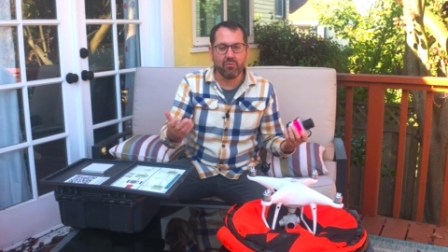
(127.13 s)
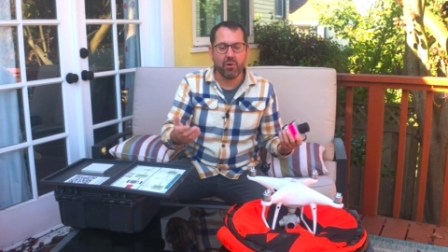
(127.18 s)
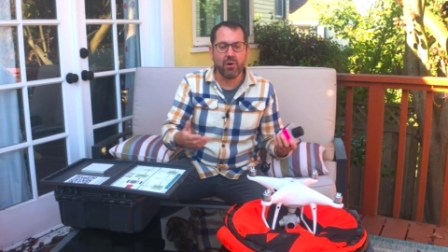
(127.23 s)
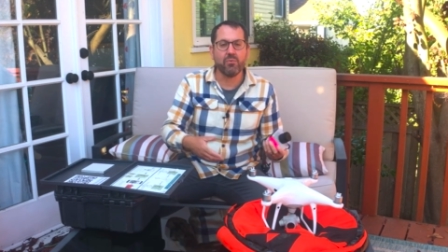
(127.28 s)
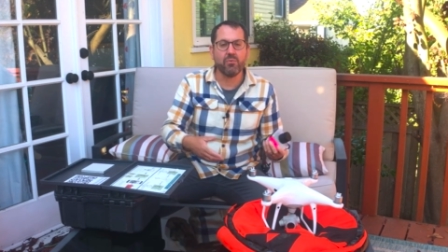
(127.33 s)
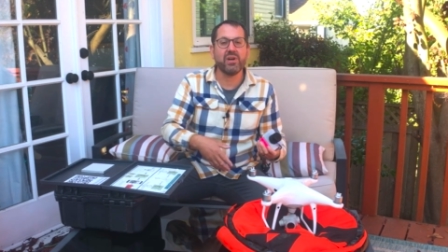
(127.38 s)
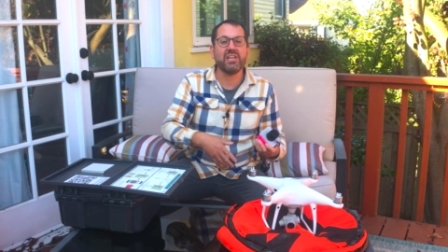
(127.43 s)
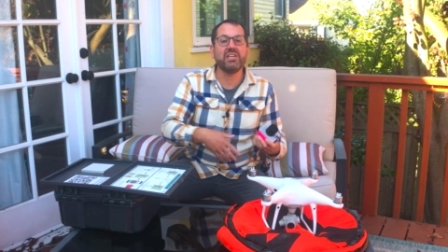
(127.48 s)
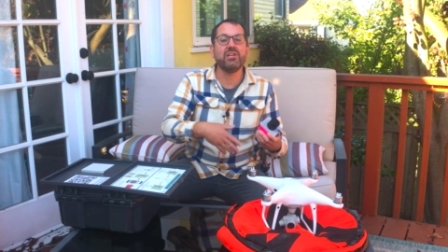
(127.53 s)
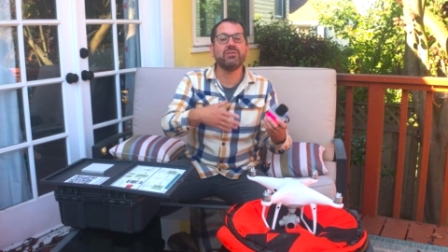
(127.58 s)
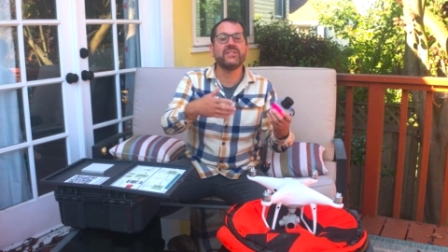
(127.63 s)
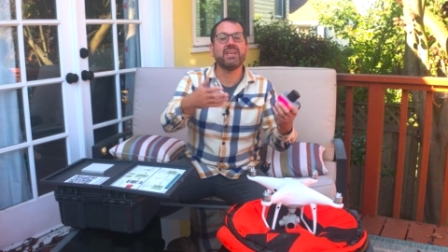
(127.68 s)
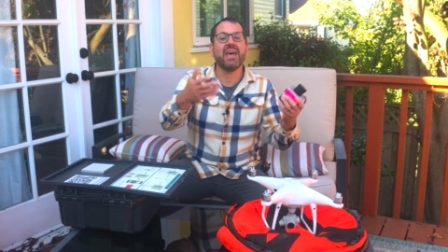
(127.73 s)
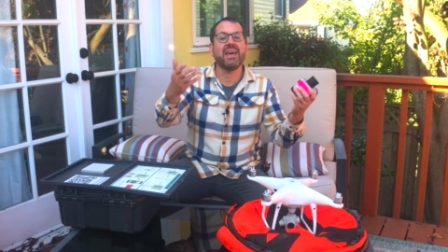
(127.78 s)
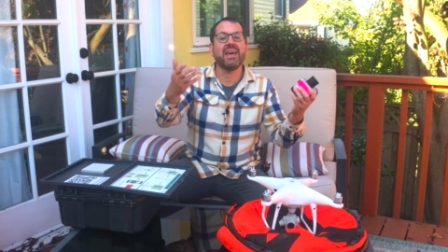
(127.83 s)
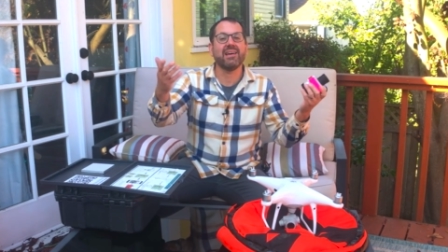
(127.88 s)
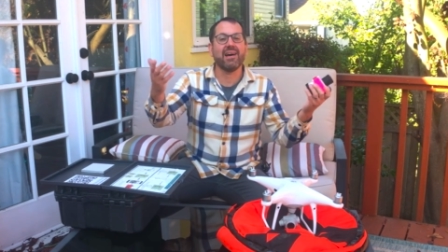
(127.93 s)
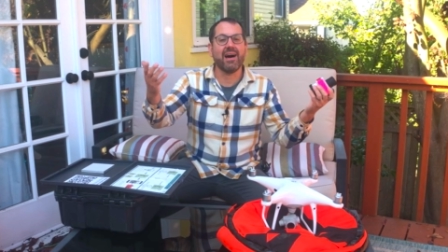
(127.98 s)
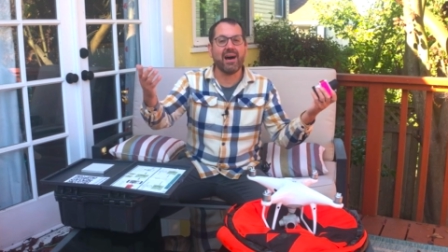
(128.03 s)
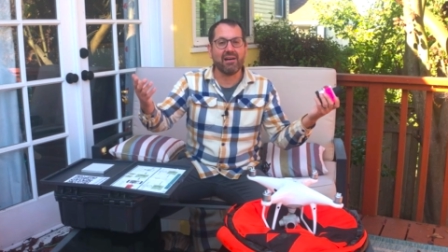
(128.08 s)
Well, when you
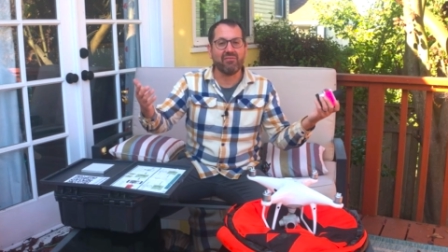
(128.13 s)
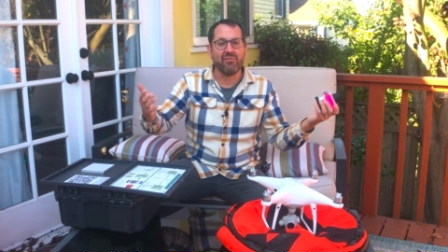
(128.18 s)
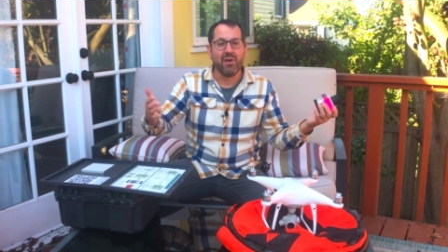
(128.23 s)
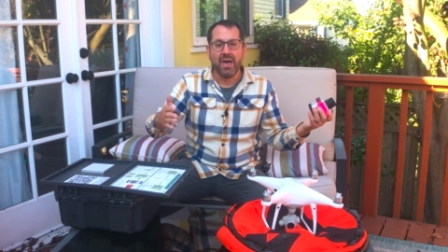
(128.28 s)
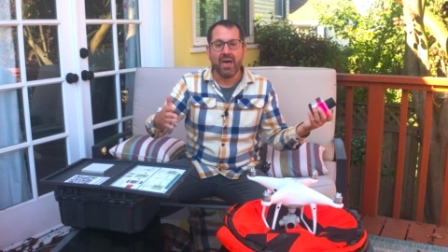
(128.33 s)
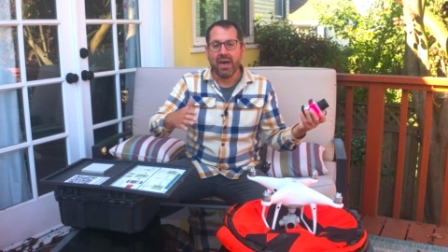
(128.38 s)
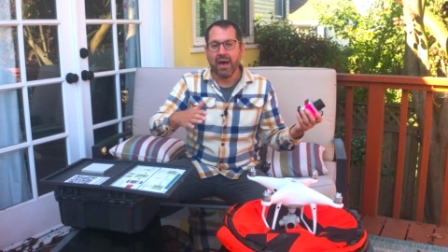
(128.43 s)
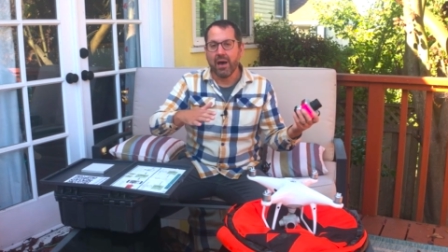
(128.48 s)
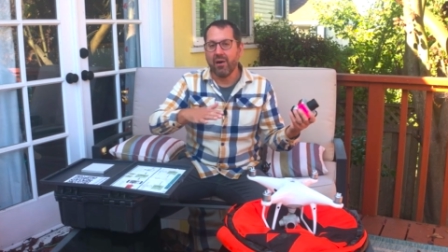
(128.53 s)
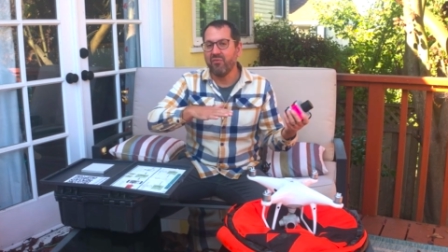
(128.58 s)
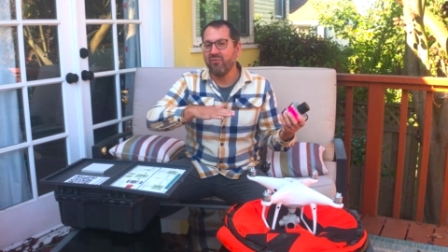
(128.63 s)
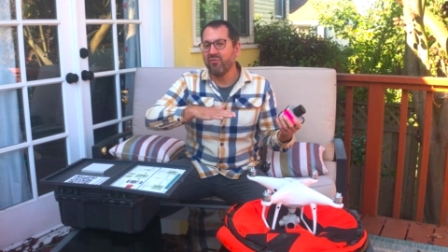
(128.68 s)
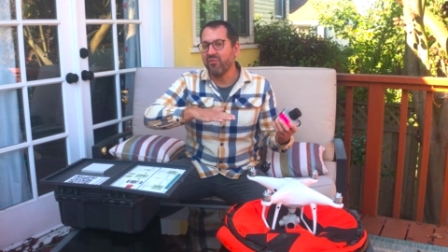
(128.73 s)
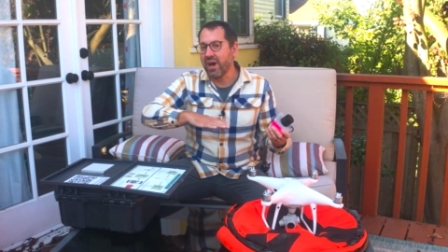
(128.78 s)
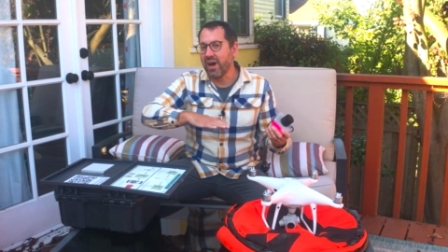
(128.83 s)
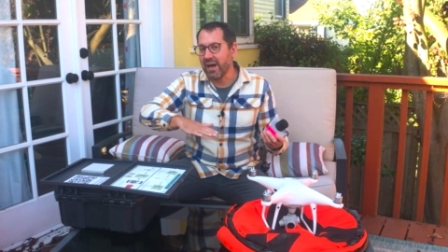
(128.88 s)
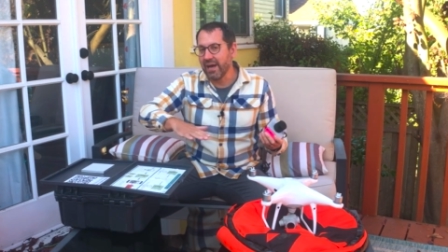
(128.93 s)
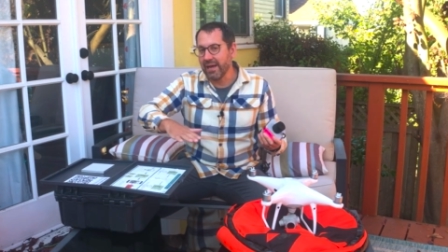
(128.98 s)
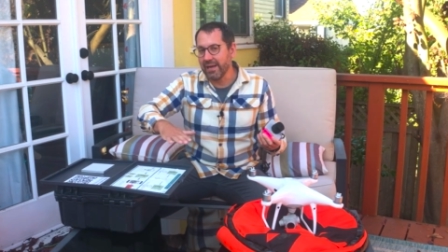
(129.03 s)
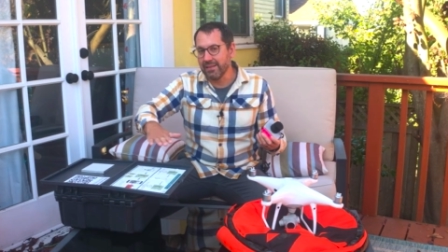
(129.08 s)
take off, a
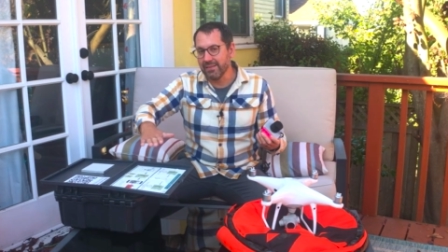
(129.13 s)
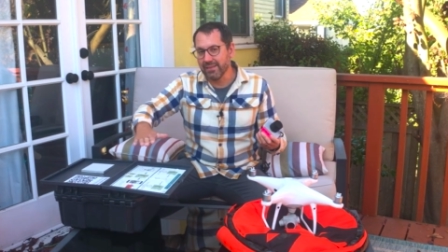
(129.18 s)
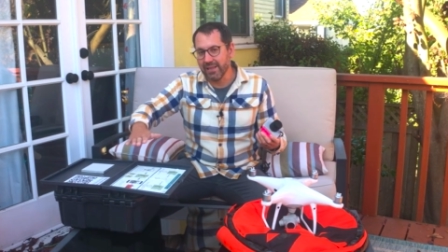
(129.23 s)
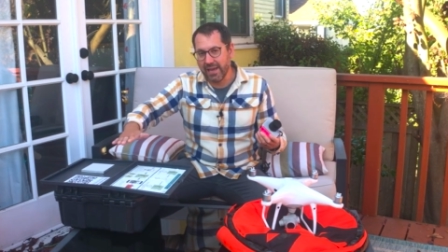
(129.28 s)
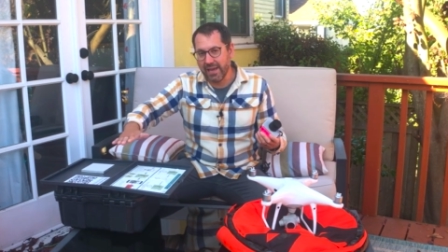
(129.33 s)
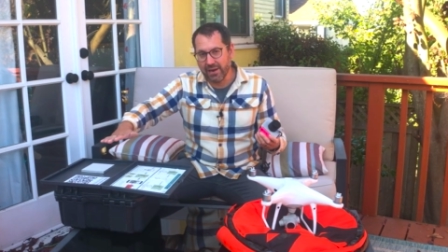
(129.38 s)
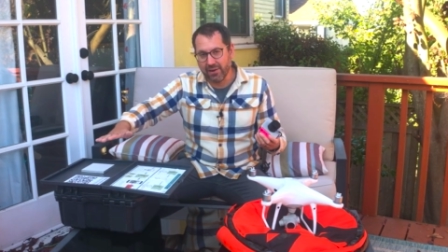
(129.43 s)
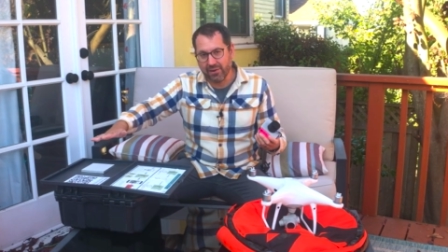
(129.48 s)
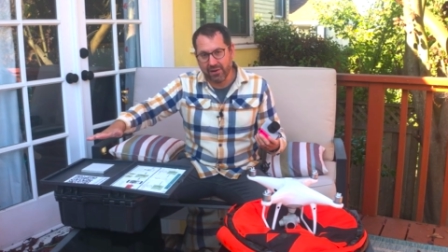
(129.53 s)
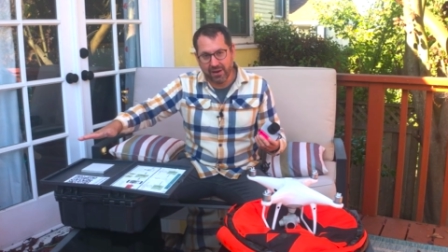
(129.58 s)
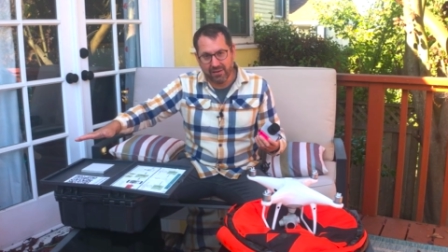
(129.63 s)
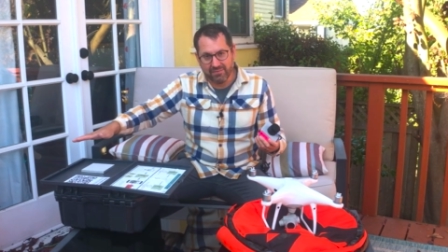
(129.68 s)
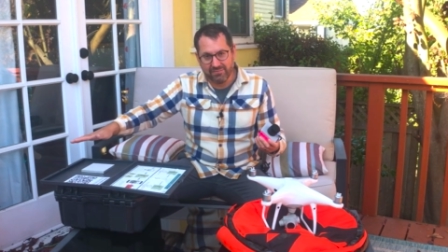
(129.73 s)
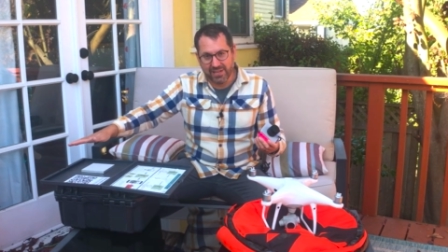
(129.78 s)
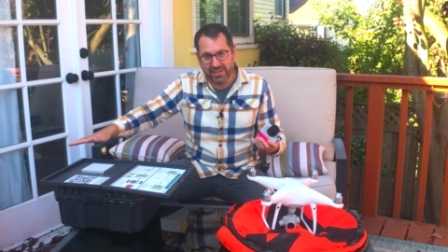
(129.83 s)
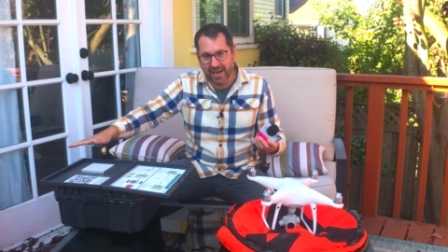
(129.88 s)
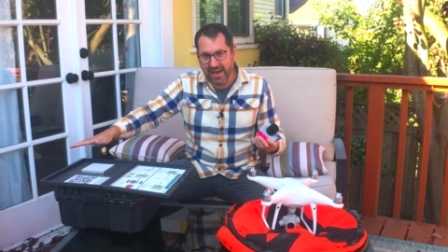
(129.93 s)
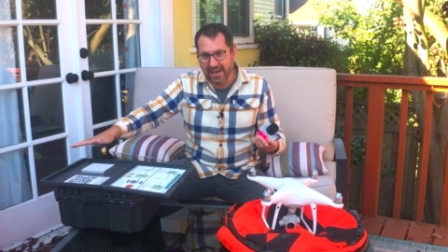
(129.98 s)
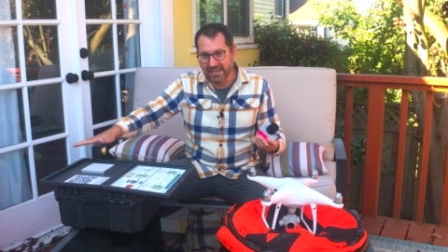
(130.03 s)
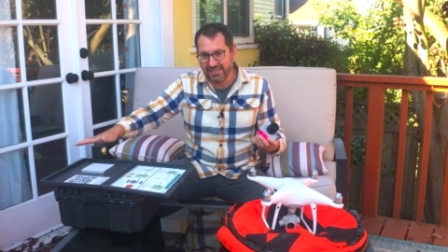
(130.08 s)
fine layer of
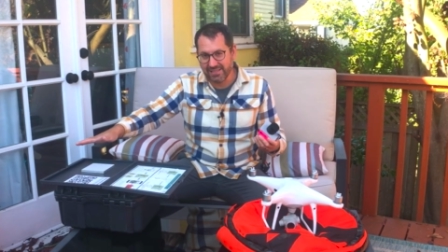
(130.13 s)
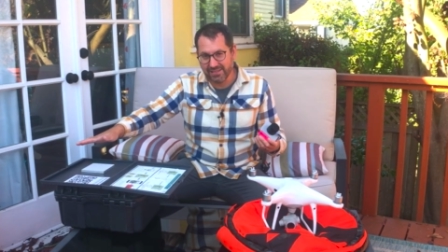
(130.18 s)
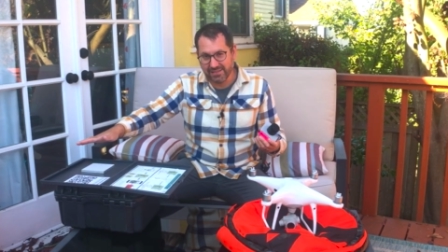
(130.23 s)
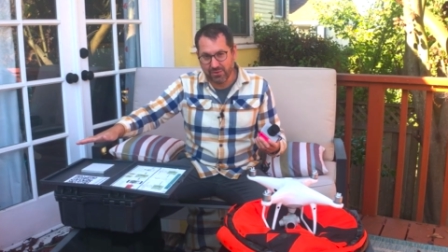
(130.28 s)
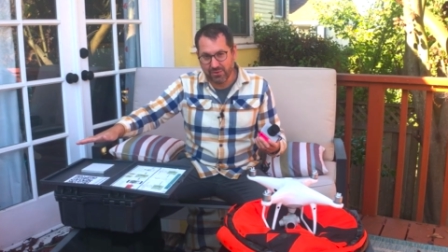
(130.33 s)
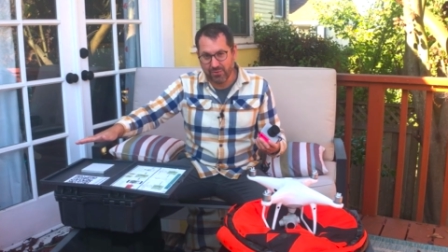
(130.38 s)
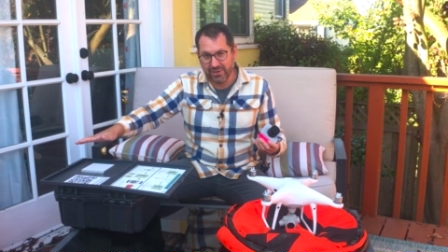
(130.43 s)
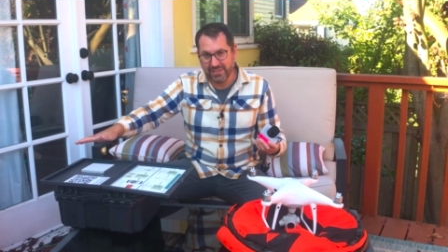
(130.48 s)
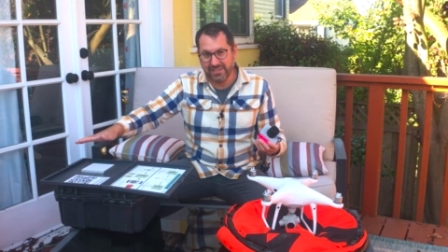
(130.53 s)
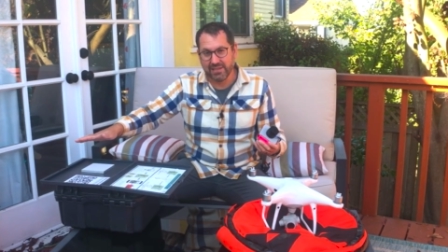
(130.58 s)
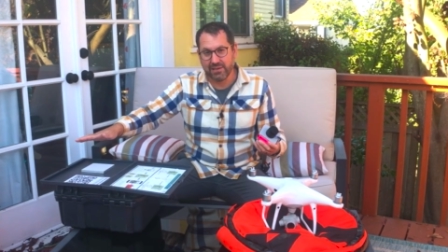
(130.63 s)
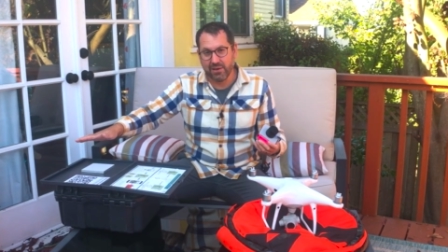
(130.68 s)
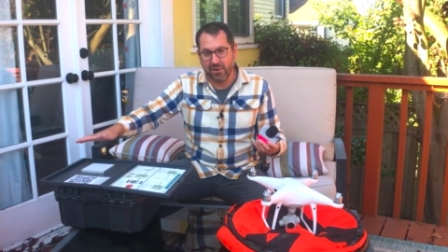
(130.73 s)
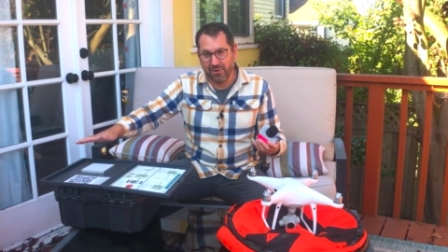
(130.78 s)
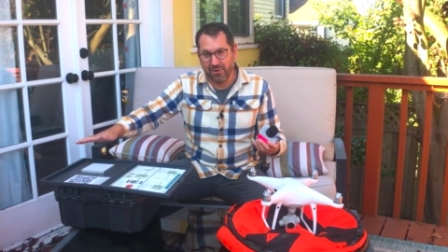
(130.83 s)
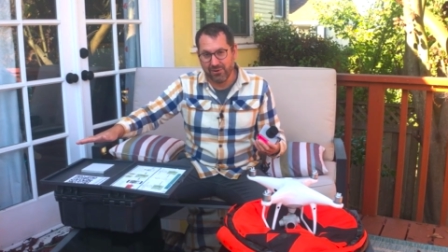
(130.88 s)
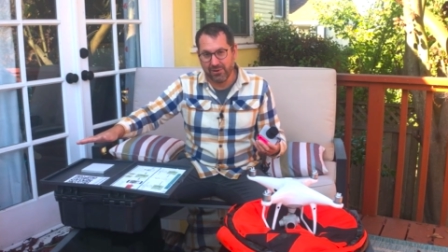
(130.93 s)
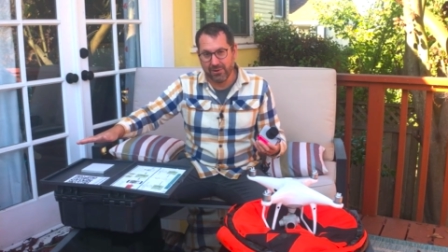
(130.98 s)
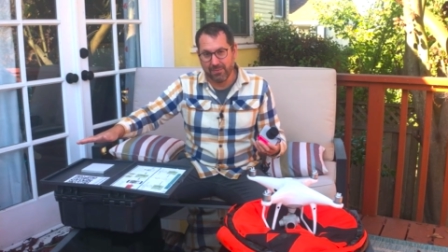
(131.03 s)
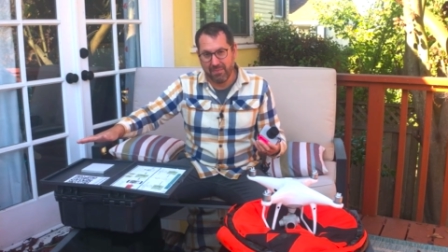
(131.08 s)
dust is going to
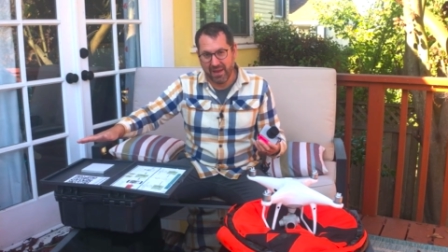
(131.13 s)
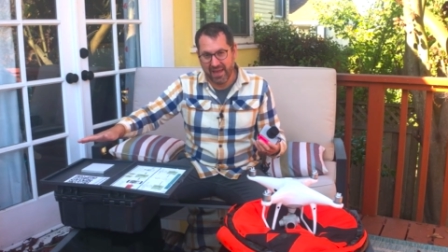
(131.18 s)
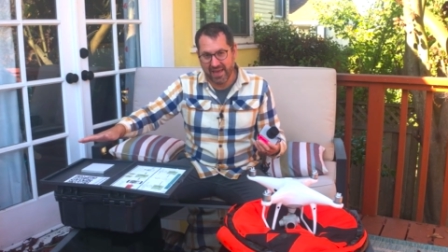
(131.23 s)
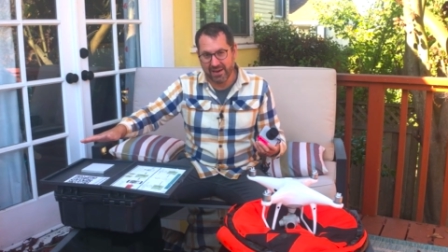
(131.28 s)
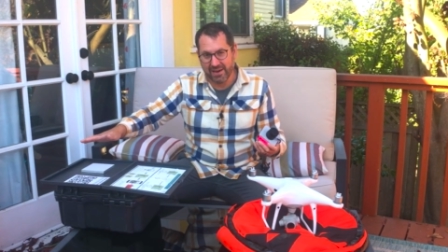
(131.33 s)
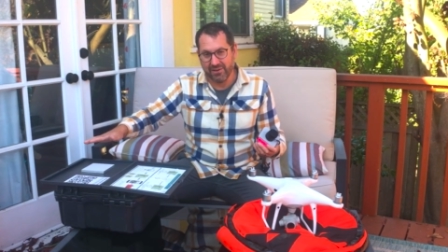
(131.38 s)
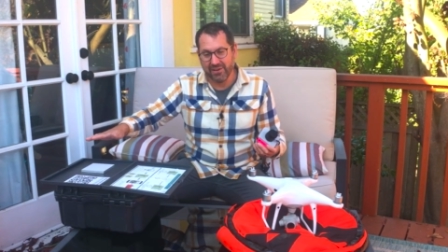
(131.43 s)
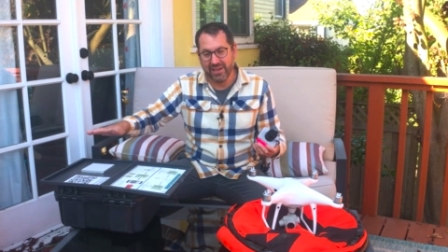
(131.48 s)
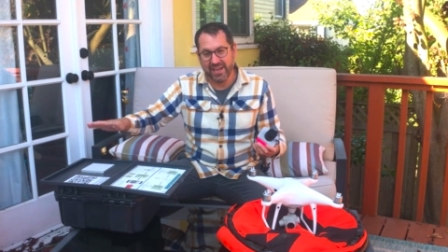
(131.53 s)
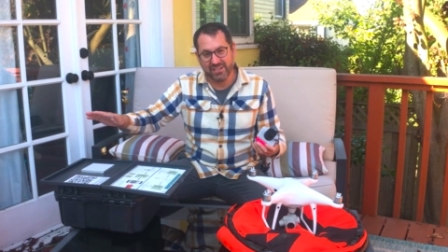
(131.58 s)
coat your panel